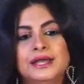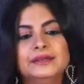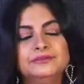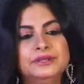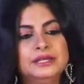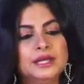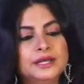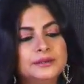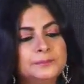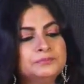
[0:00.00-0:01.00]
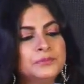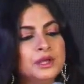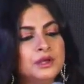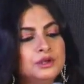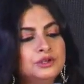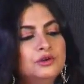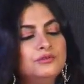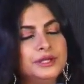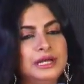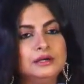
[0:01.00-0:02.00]
And I feel like, you know,
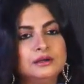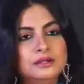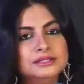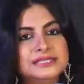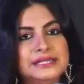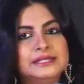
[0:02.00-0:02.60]
for young girls, the